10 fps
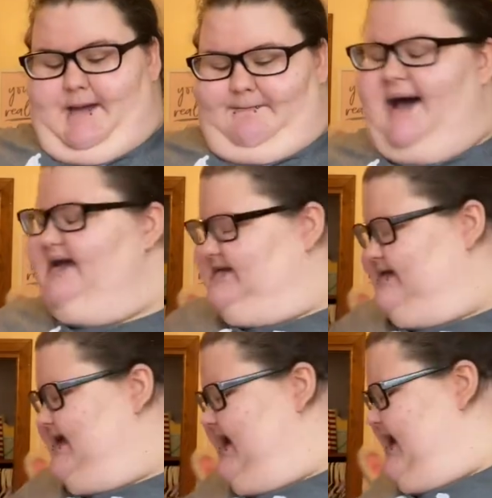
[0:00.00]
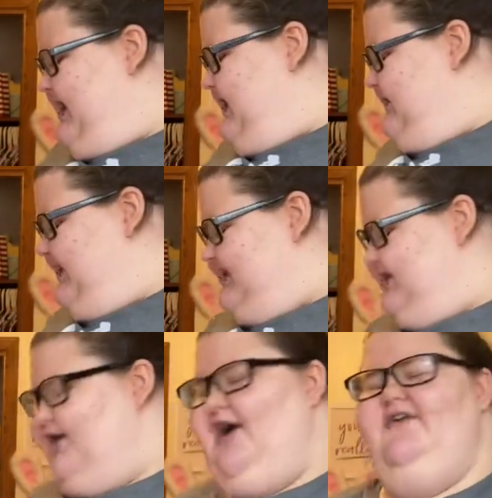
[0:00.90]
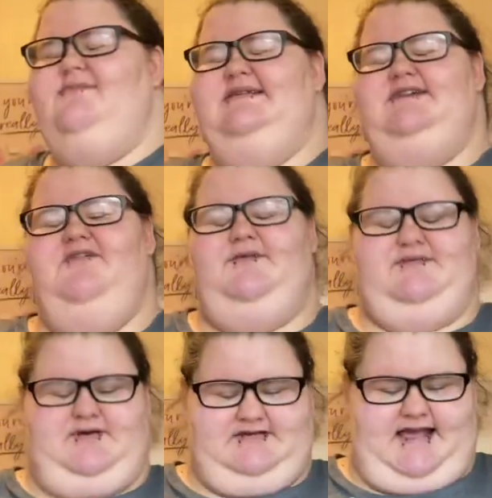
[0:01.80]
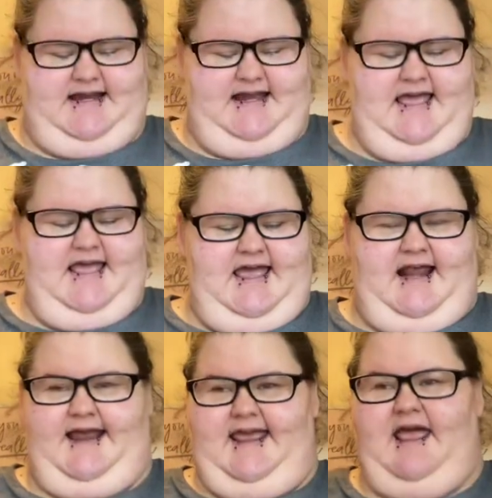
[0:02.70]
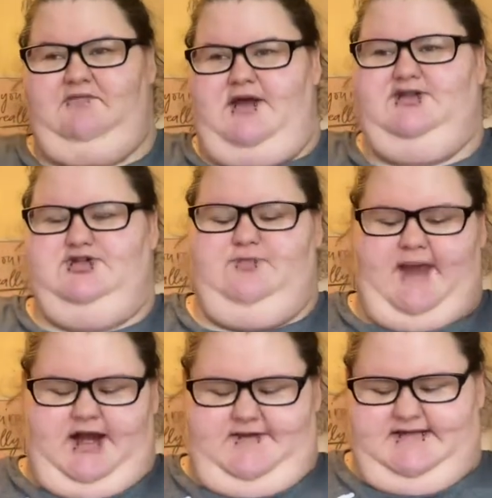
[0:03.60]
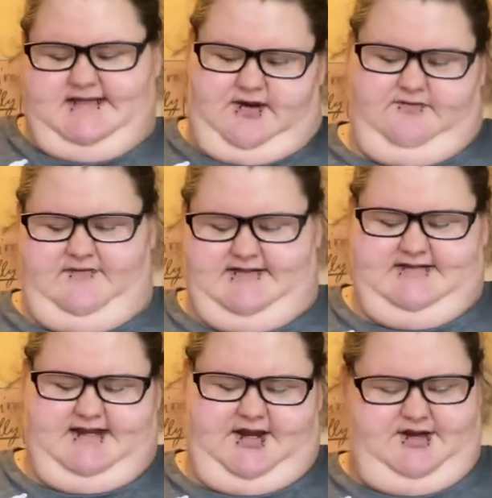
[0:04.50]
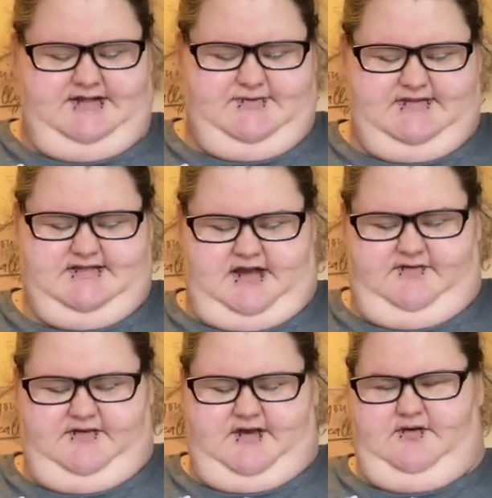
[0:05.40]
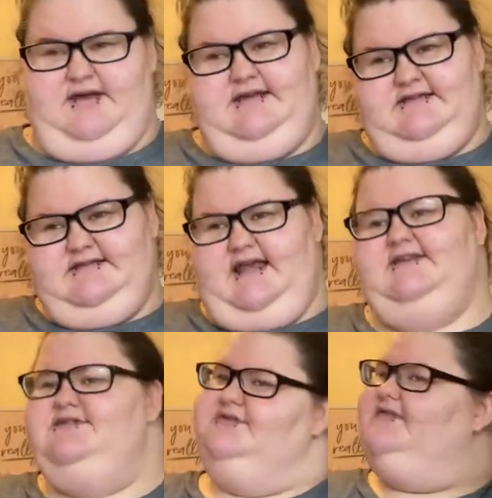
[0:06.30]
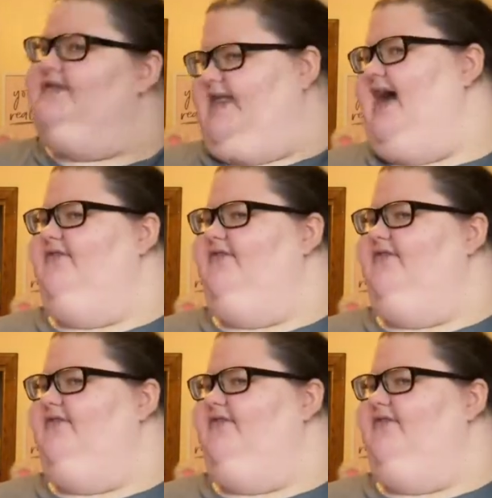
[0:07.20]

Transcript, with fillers: But um, I did a little haul for myself and I'm so excited. And I can't wait to pair these outfits and earrings with stuff. So stay tuned for that